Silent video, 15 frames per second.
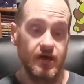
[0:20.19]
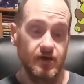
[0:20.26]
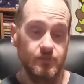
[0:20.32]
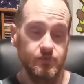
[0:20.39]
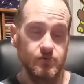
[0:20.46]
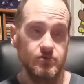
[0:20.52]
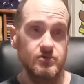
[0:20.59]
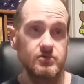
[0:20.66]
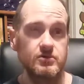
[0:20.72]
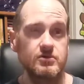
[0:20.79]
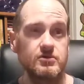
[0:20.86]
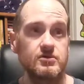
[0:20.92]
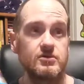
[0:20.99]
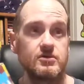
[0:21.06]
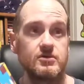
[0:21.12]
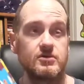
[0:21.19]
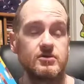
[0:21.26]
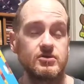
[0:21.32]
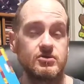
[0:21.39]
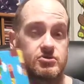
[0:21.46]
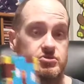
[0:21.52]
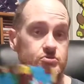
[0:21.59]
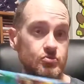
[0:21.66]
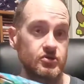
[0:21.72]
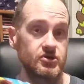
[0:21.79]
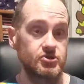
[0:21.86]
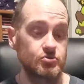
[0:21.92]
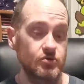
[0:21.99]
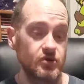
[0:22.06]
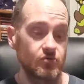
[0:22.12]
April
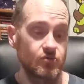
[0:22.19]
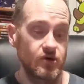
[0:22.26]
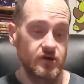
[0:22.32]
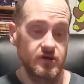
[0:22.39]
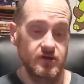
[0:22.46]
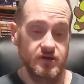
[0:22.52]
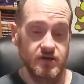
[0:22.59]
2021.